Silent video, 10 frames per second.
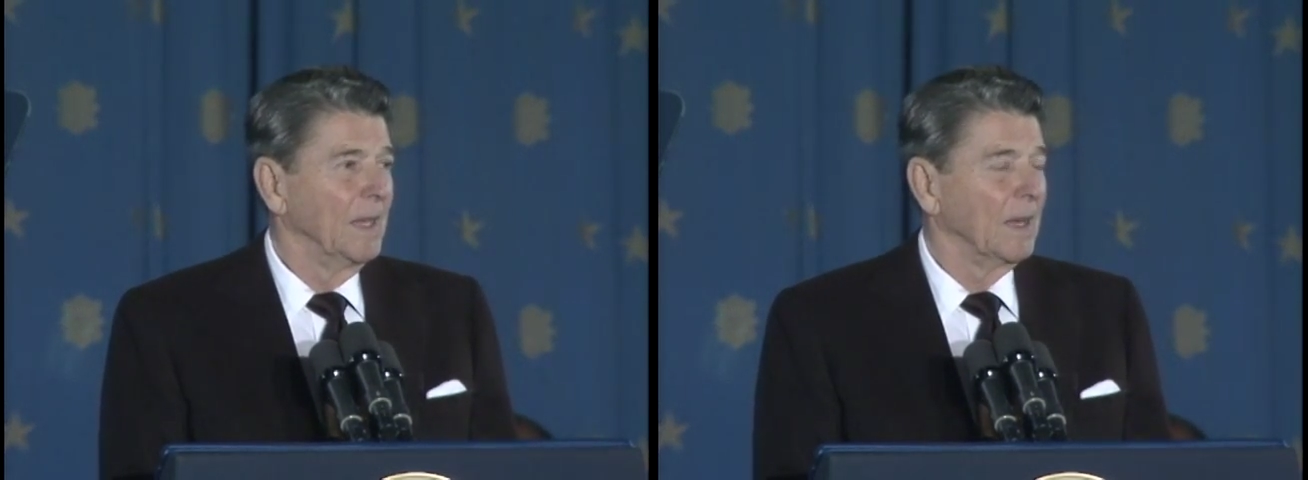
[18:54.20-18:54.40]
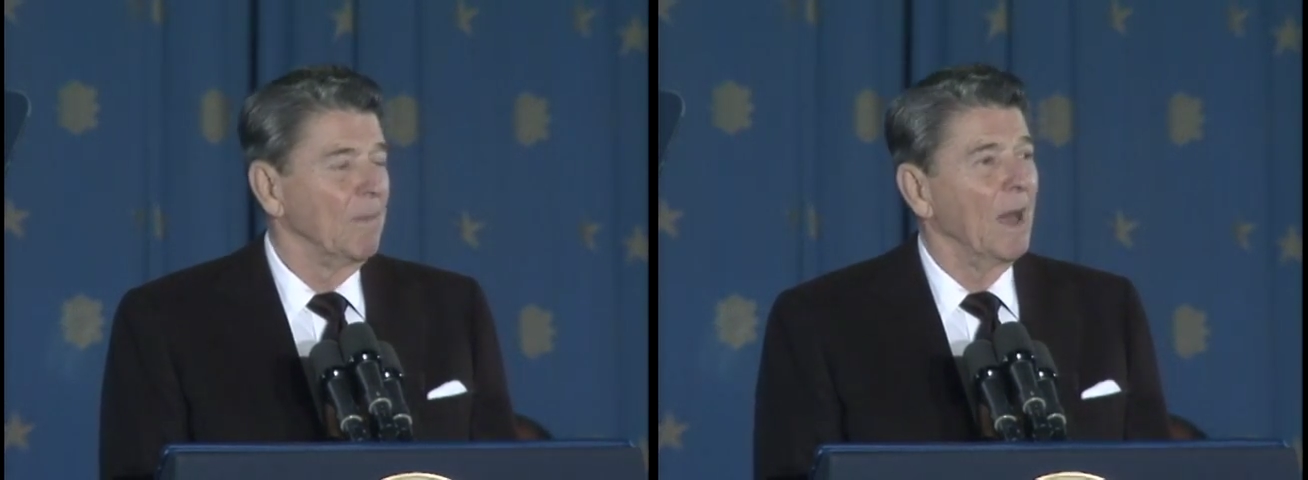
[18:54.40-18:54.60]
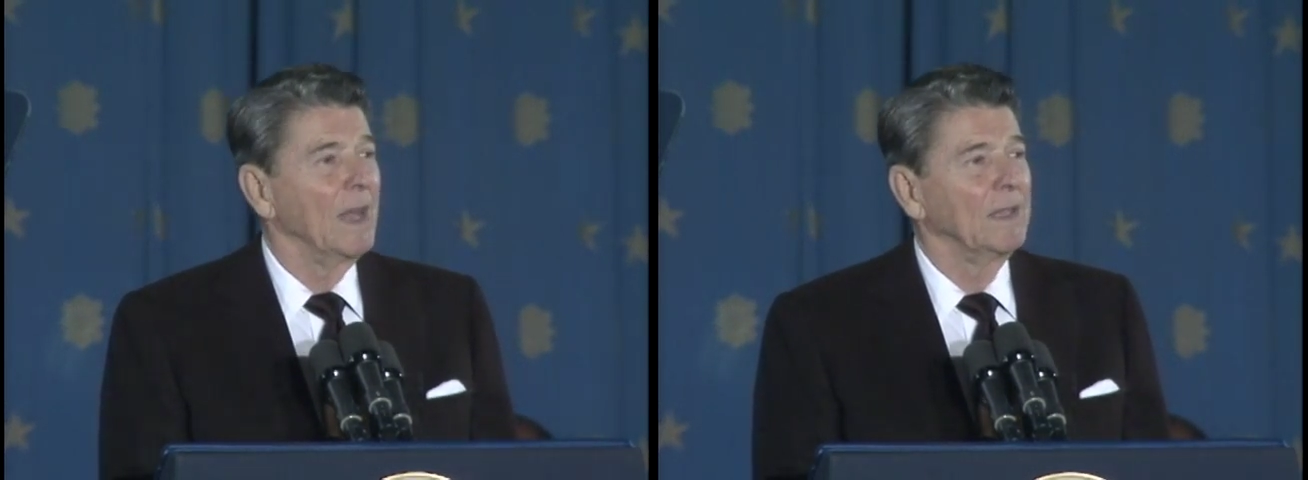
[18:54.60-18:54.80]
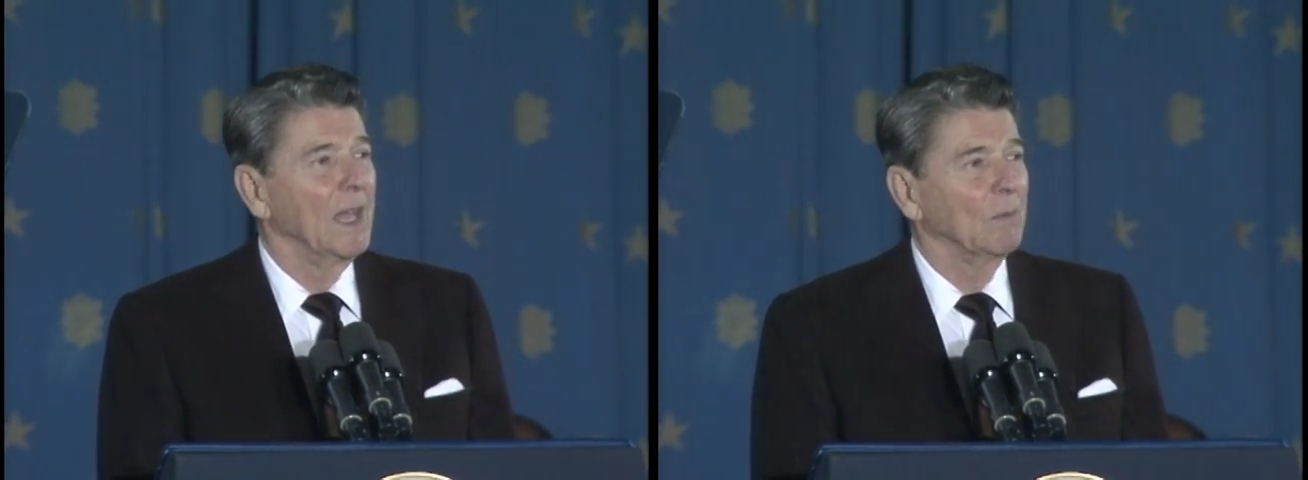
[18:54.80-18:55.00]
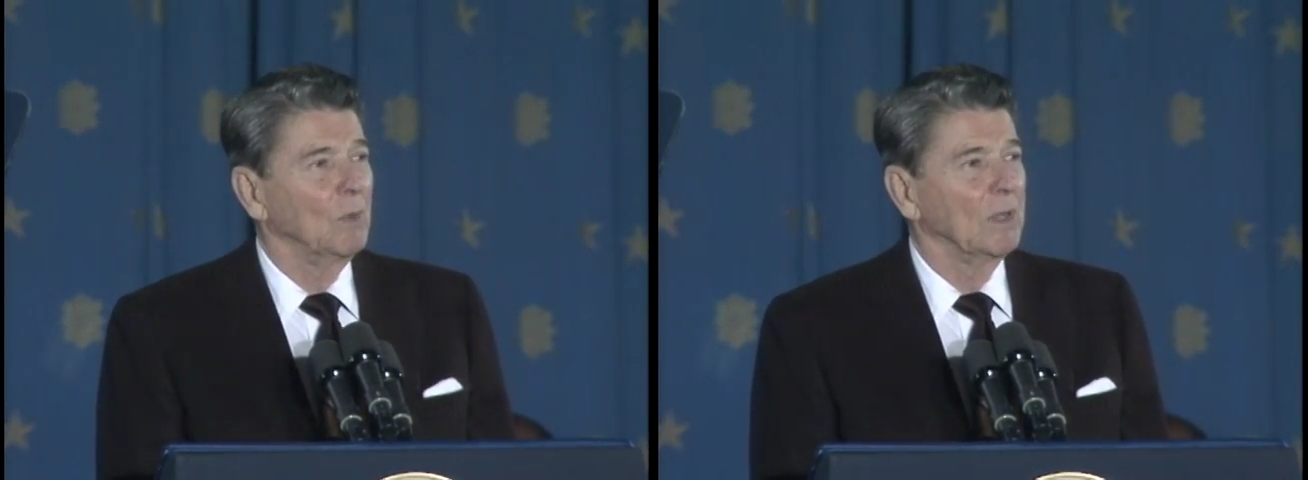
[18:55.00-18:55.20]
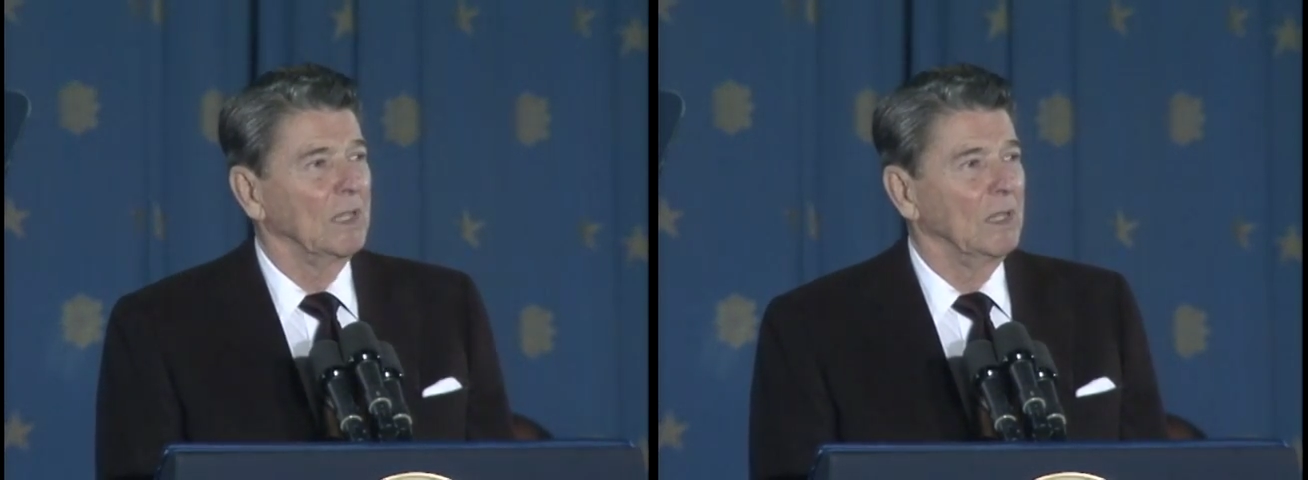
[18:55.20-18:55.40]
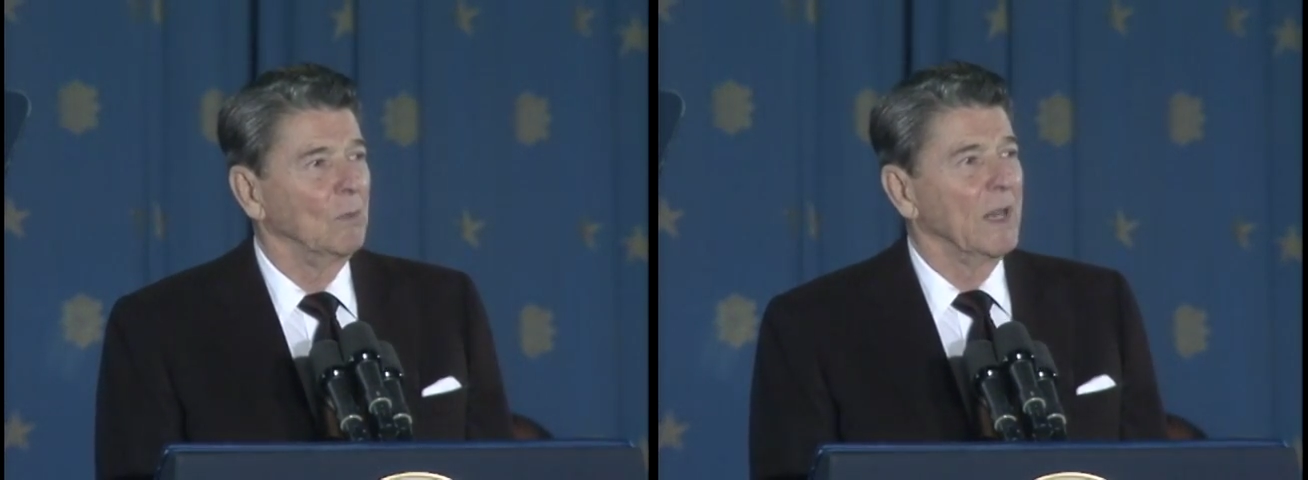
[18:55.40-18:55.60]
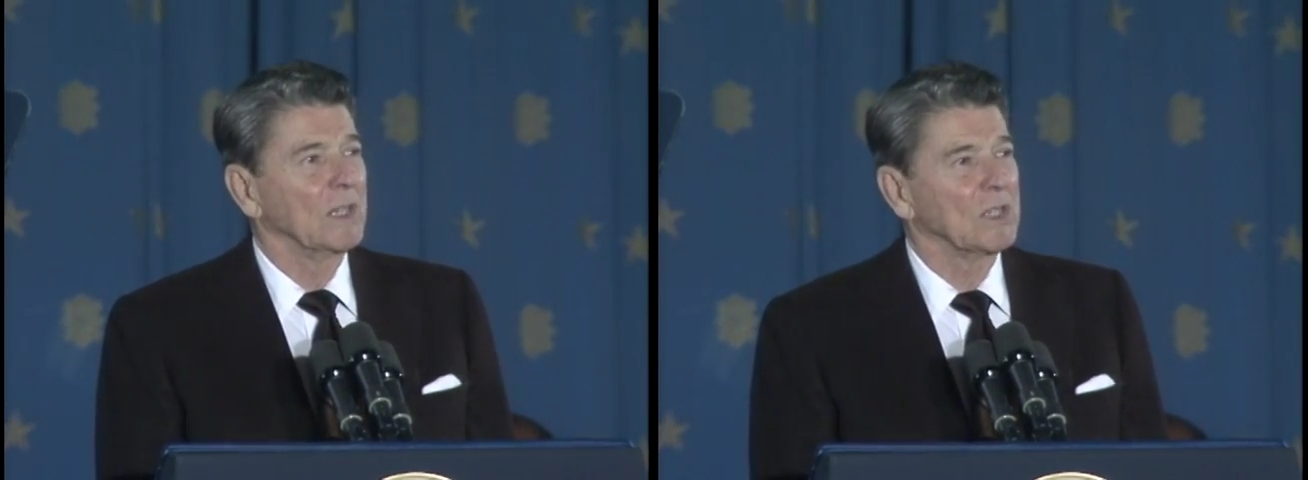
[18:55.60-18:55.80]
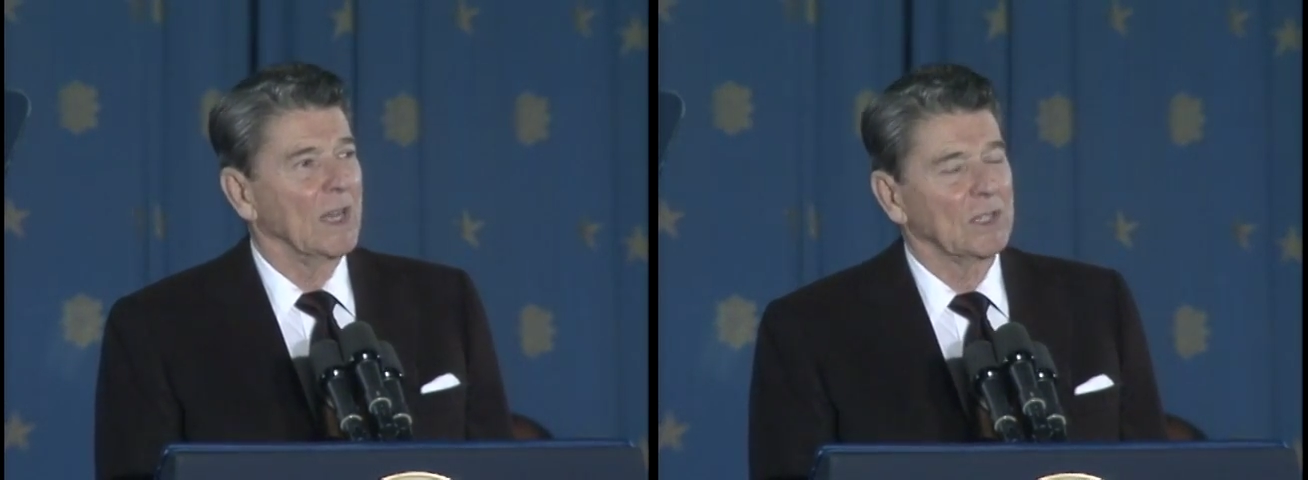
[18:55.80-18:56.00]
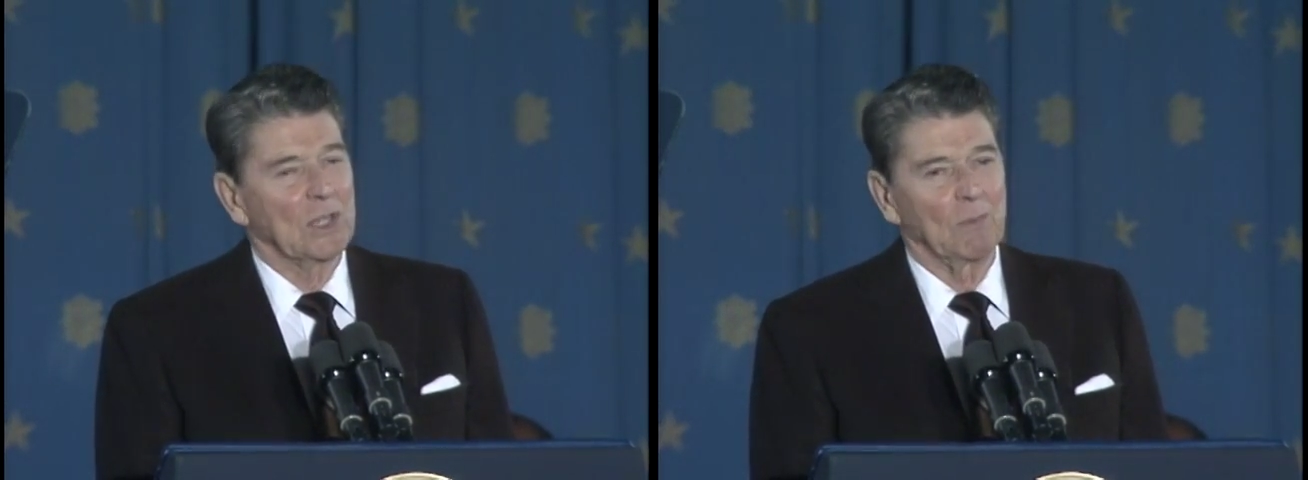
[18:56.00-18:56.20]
Combine that with the renaissance